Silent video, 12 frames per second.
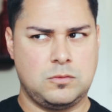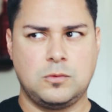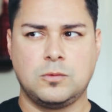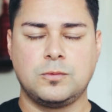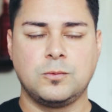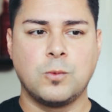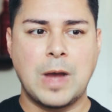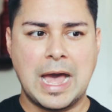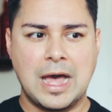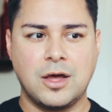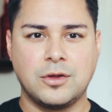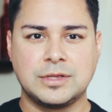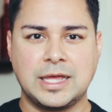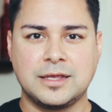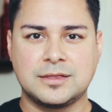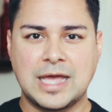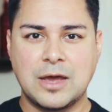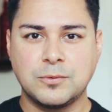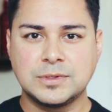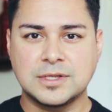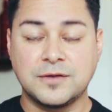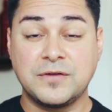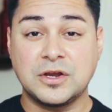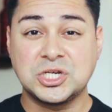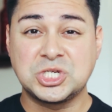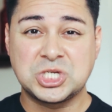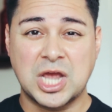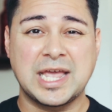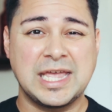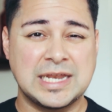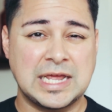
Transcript: wow, like that was a very shocking